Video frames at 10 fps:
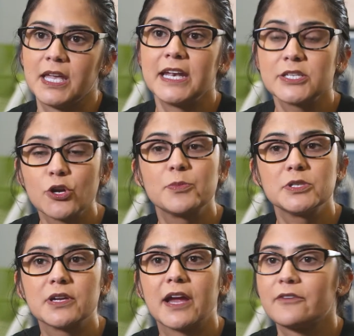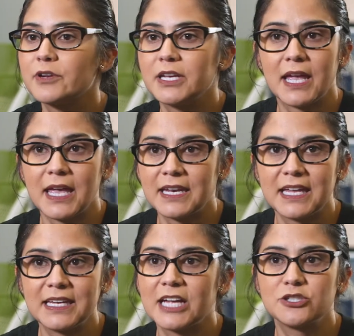It is open to every and
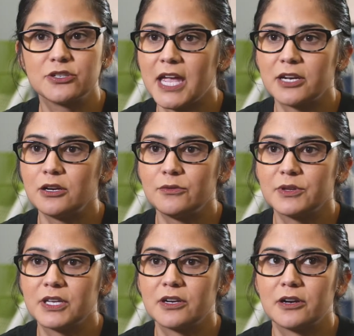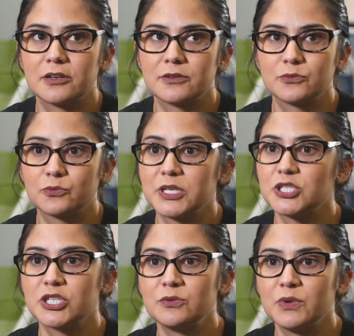any educator within our
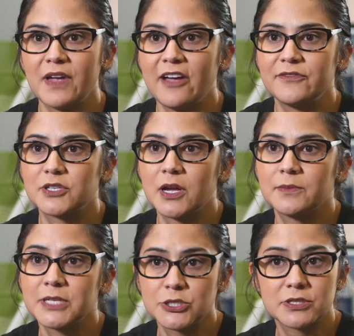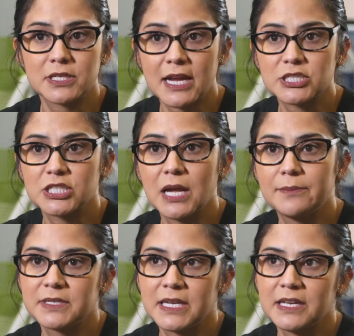region. We have teachers that actually
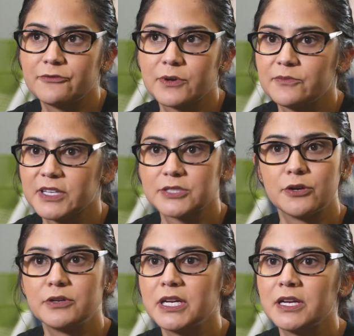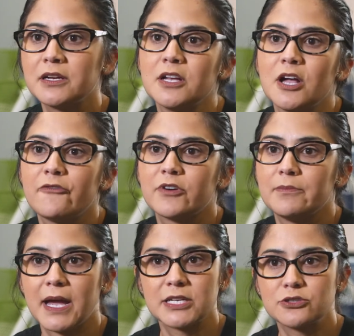come in from Platonia, from
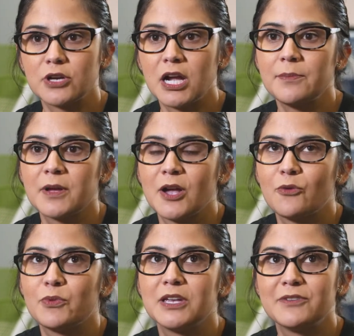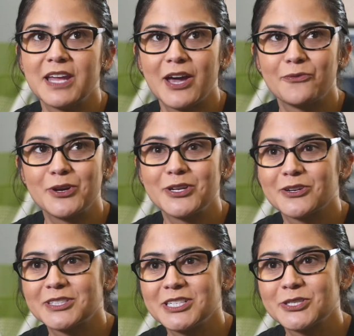Bastrop. We even had one
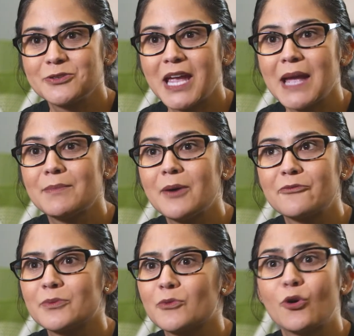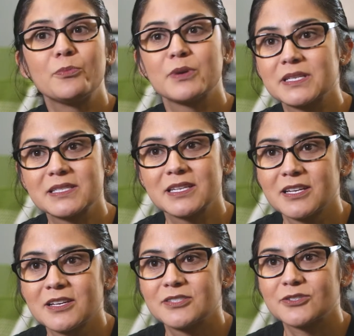year a teacher who came up from Corpus.
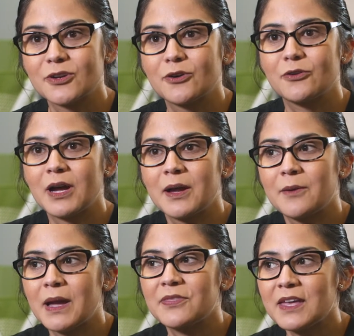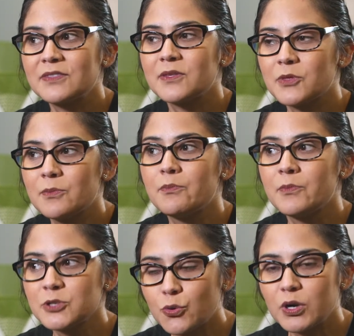So I think that the
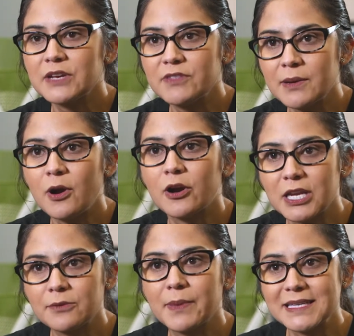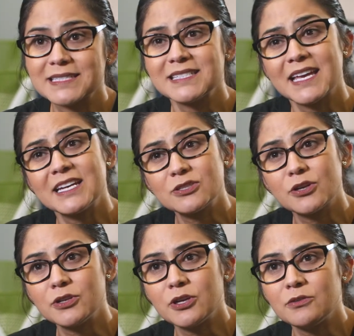majority of them are here based in San
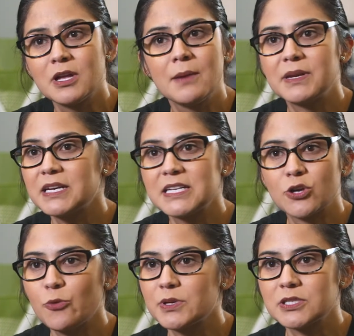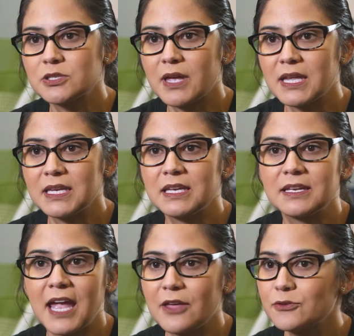Antonio, but it is open to any
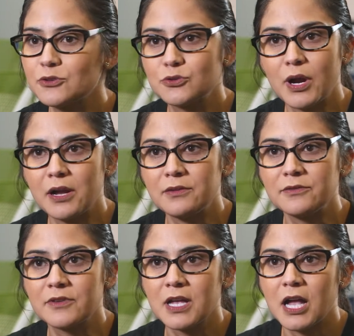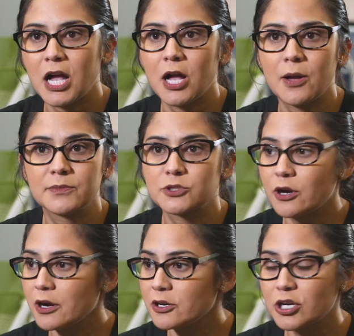K through 12,
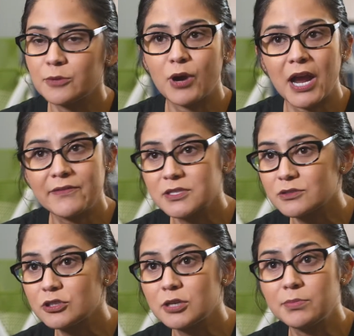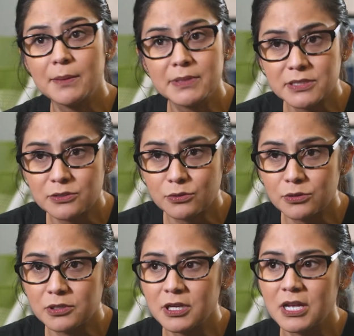charter, private school, public
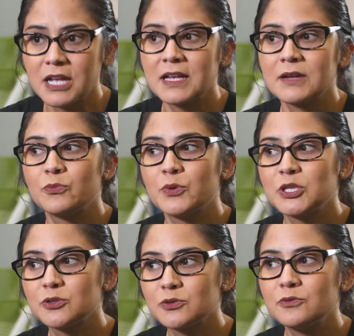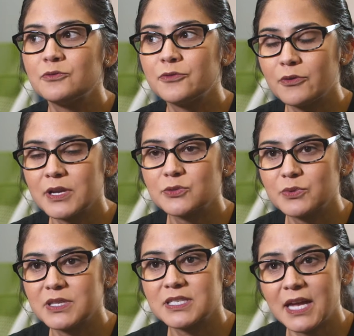school. We do focus
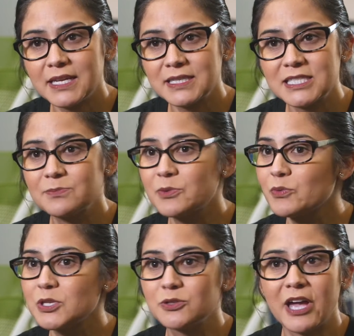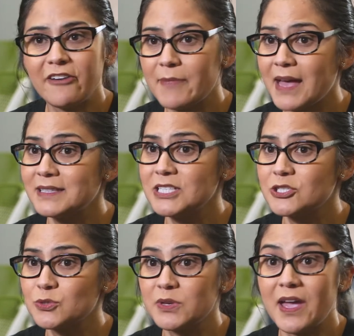with science, but we do have math
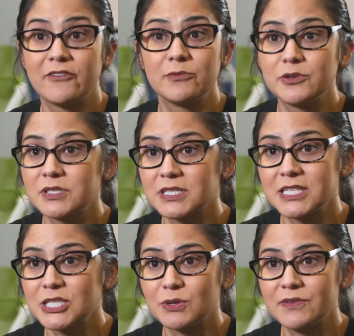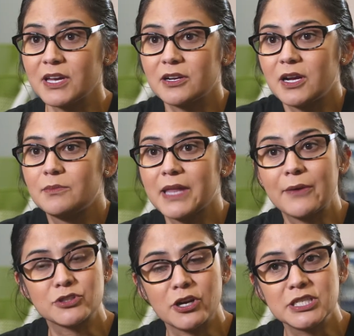teachers, we have a music teacher, we've had
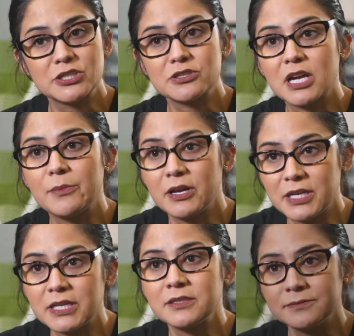language arts teachers come on in.